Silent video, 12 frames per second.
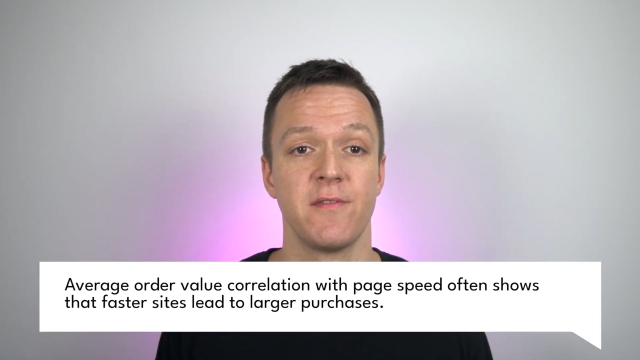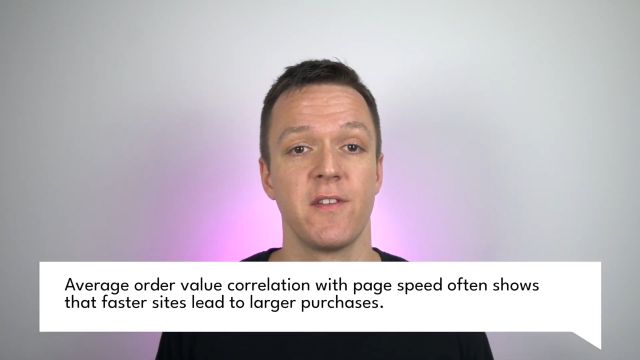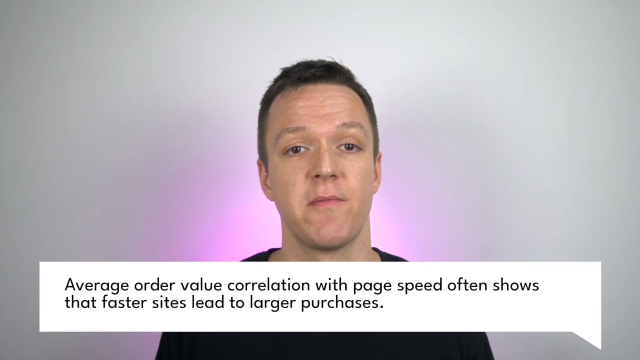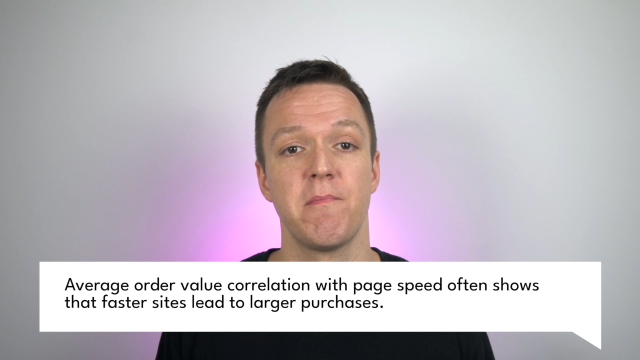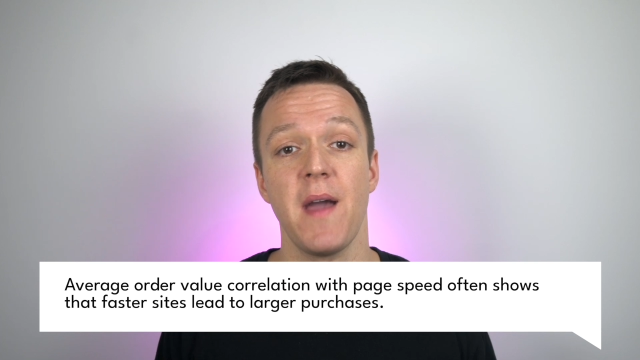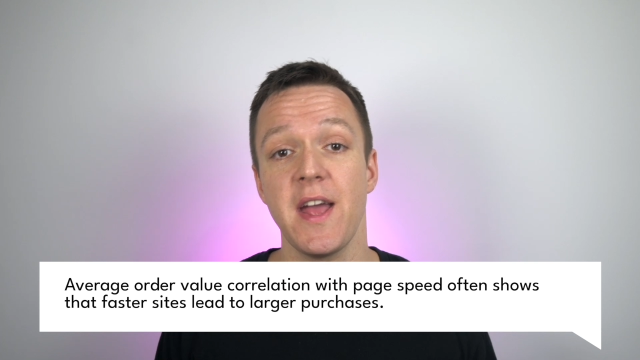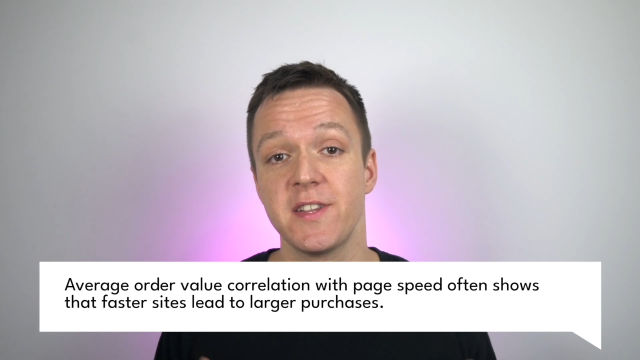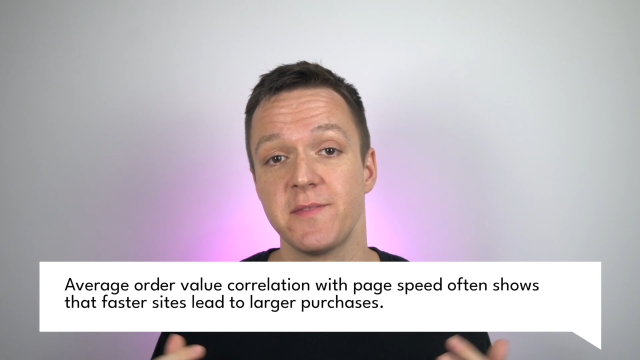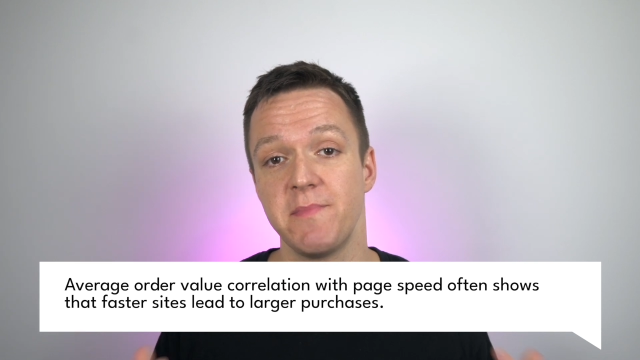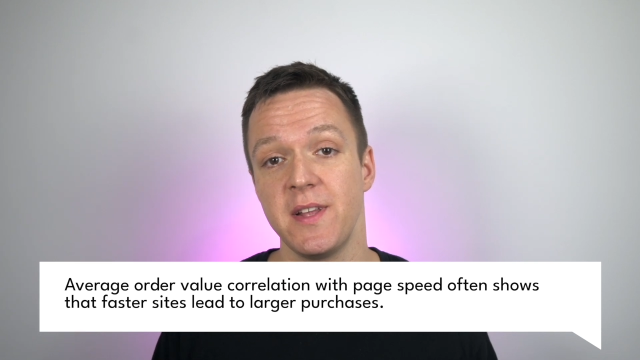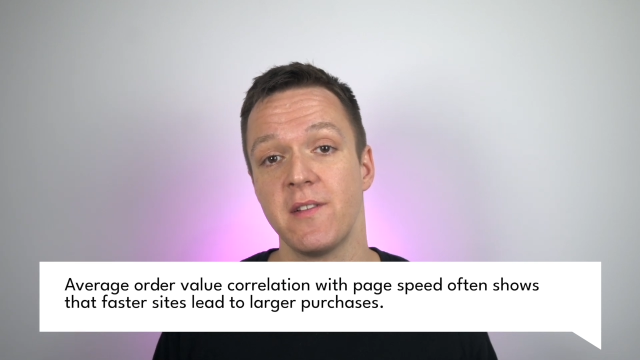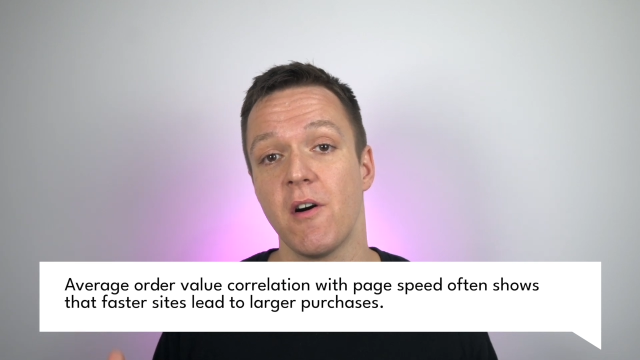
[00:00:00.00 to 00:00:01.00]
with page
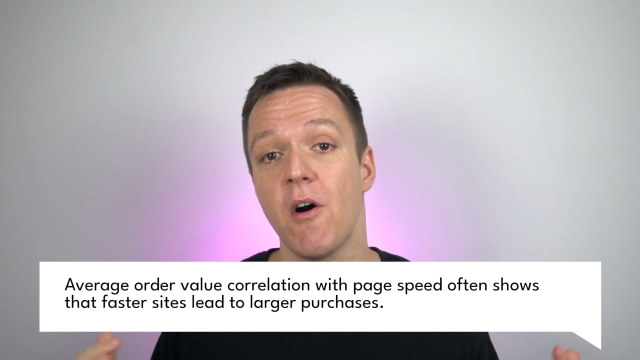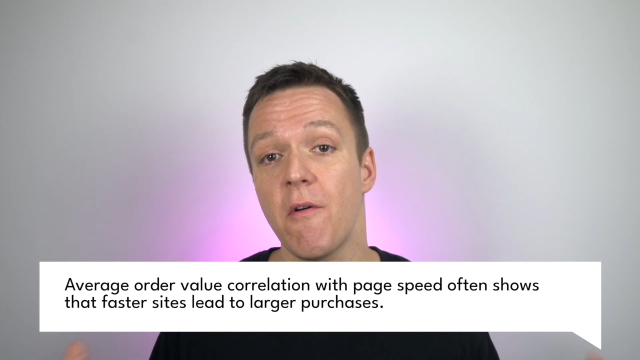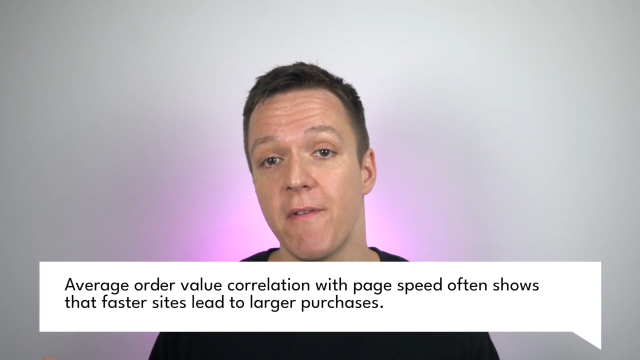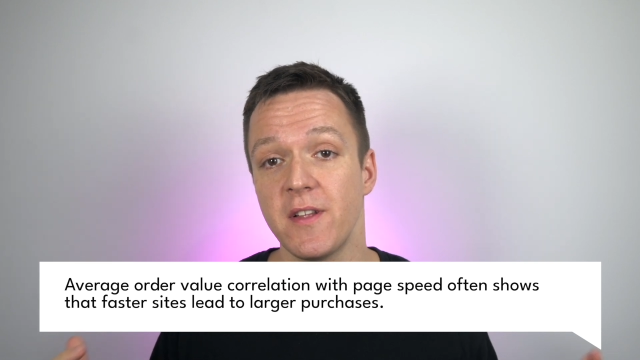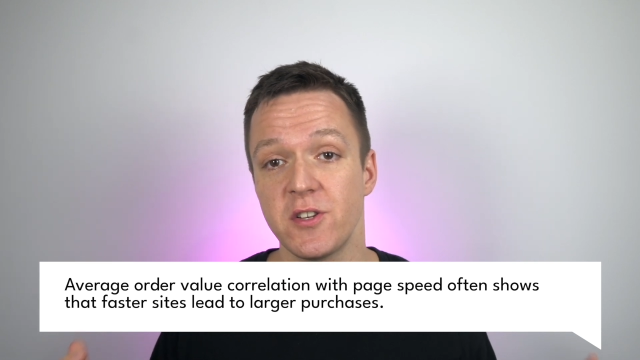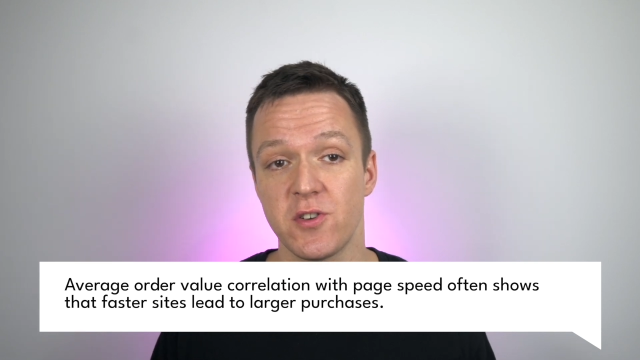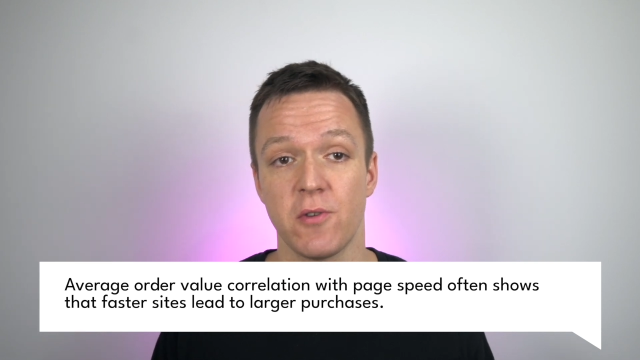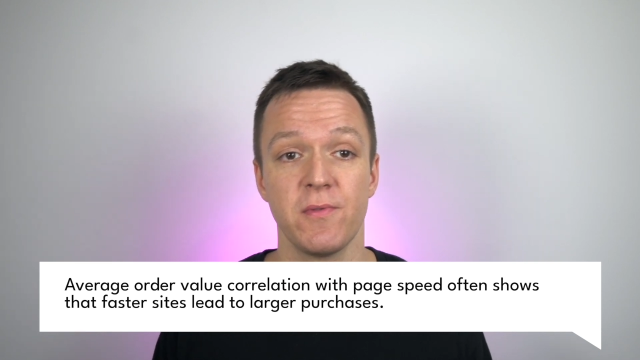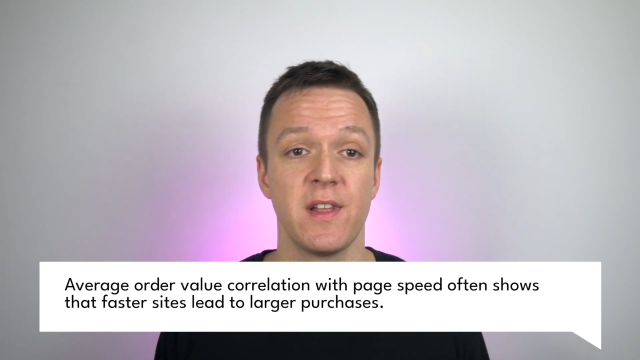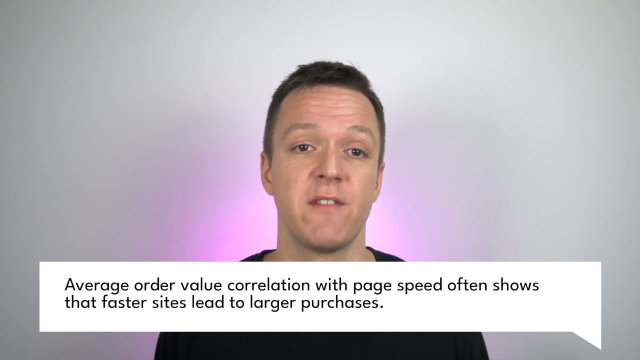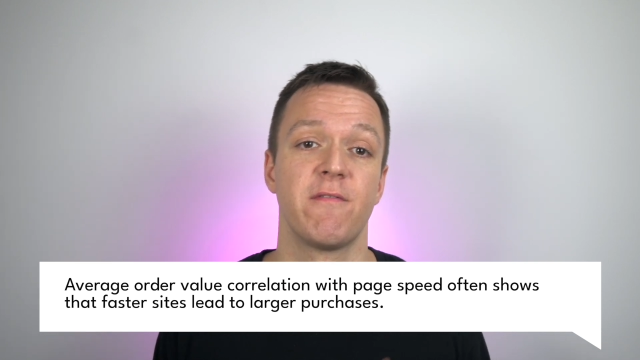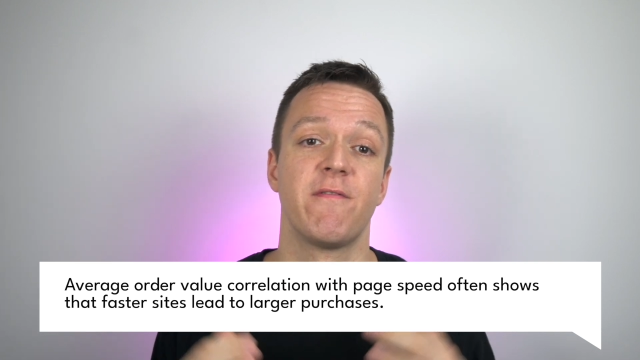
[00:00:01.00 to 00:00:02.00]
speed often shows
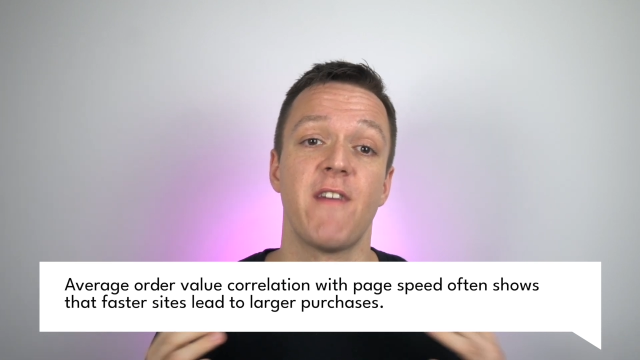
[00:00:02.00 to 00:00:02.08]
that